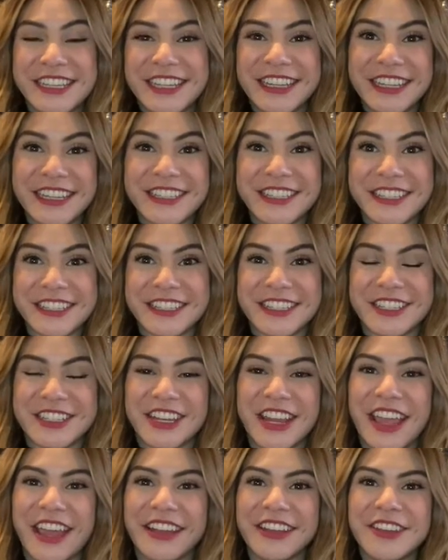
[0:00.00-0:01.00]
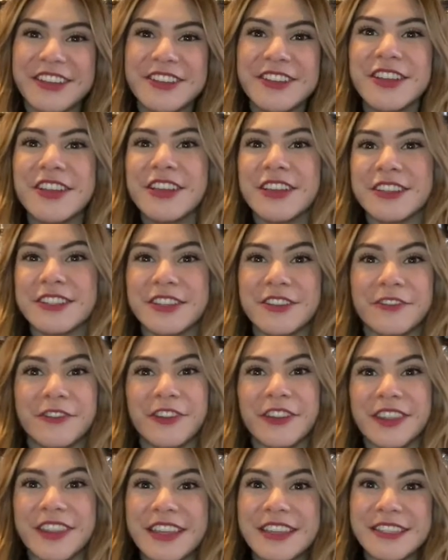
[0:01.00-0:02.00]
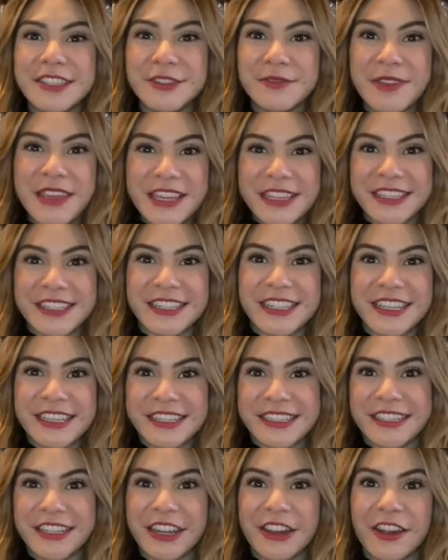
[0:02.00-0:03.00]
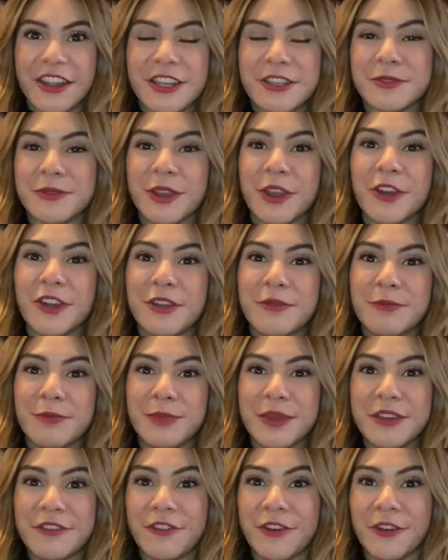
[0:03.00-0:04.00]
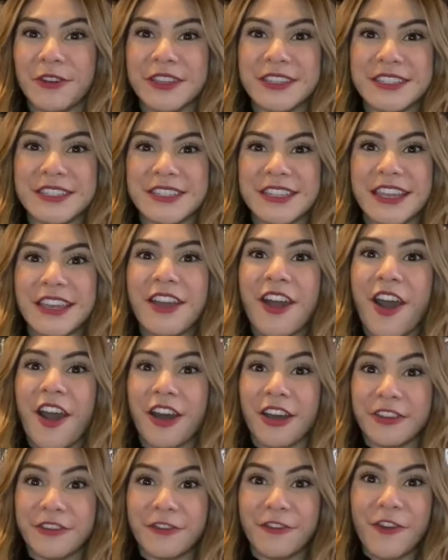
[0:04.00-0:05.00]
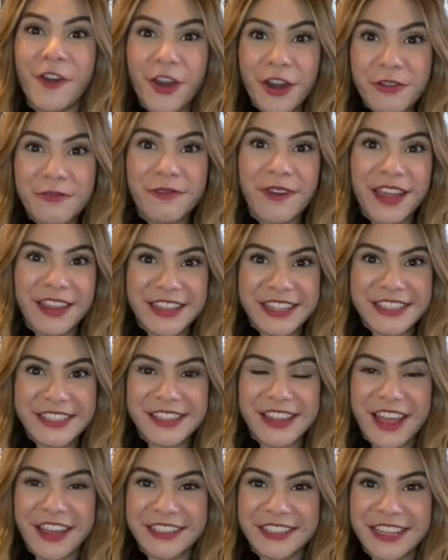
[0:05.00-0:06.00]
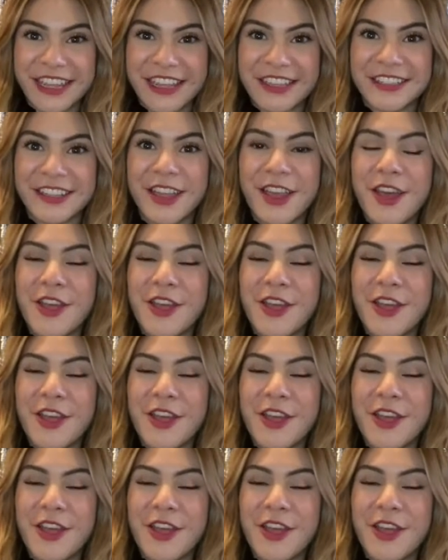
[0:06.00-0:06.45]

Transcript: Lisa's channel. So for this week's tea series, we're going to be focusing on 4 wellness lattes.